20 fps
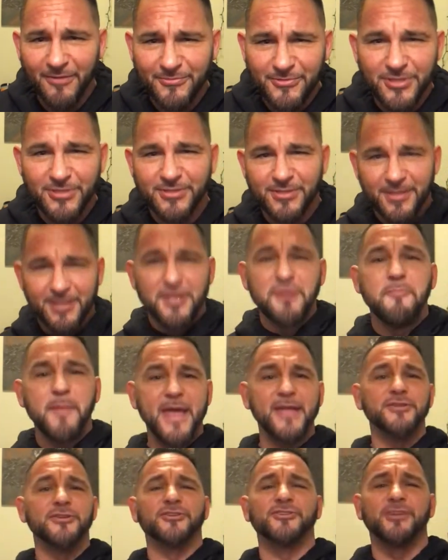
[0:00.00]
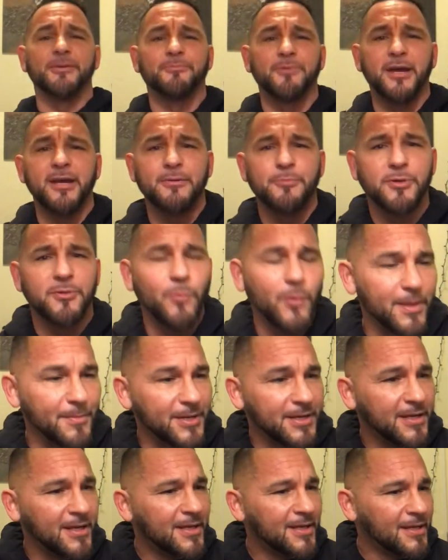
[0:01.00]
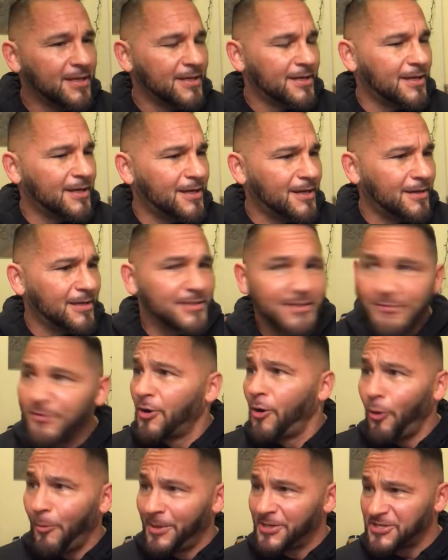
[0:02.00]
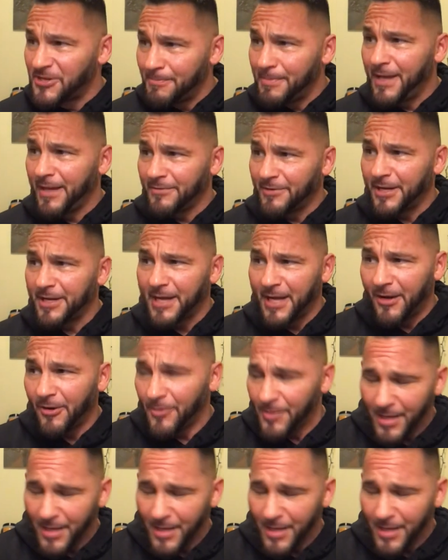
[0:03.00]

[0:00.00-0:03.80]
just companionship, right, with women. I live with a whole bunch of men right now.